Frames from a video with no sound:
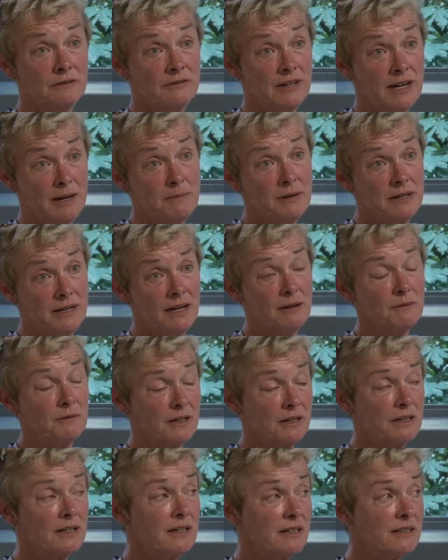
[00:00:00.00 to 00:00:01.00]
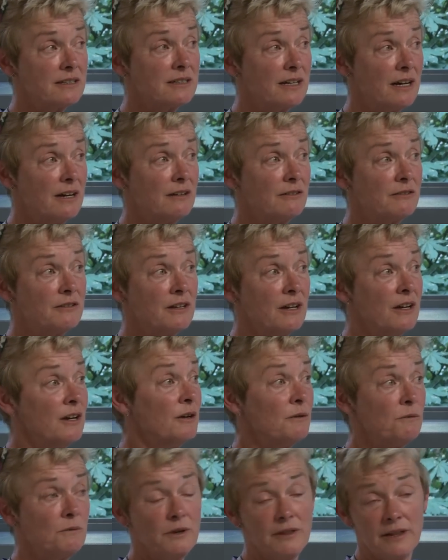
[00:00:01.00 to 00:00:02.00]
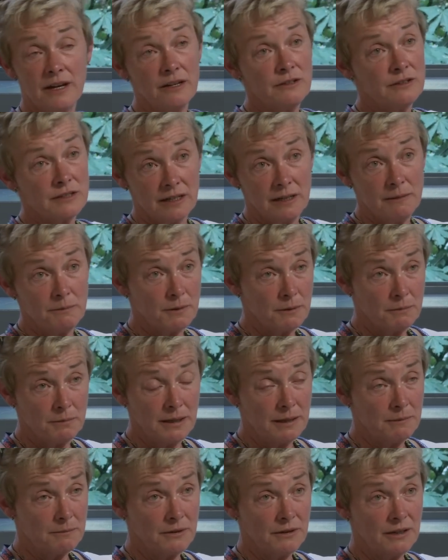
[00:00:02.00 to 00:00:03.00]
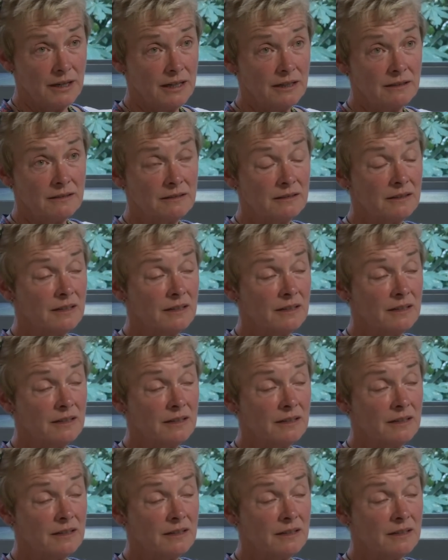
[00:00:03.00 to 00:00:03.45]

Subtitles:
fibre network ourselves without any public money.